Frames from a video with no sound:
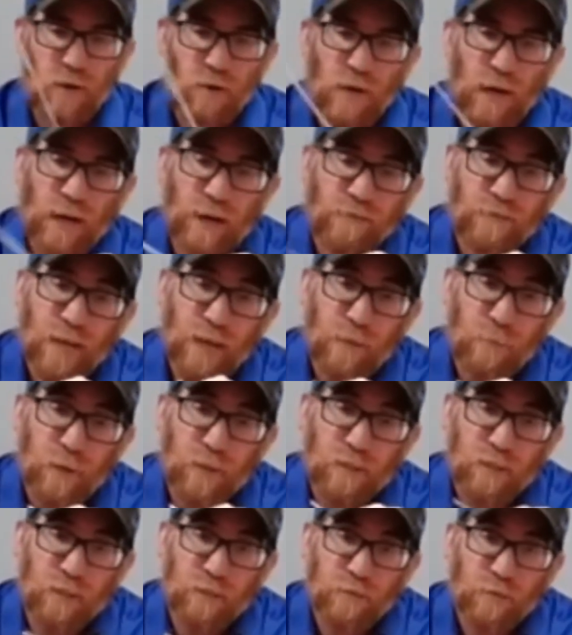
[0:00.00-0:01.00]
I've got
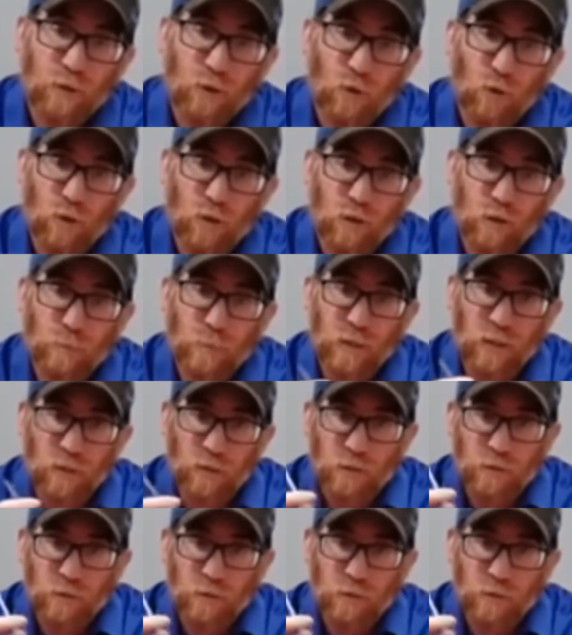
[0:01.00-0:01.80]
myself a corner built.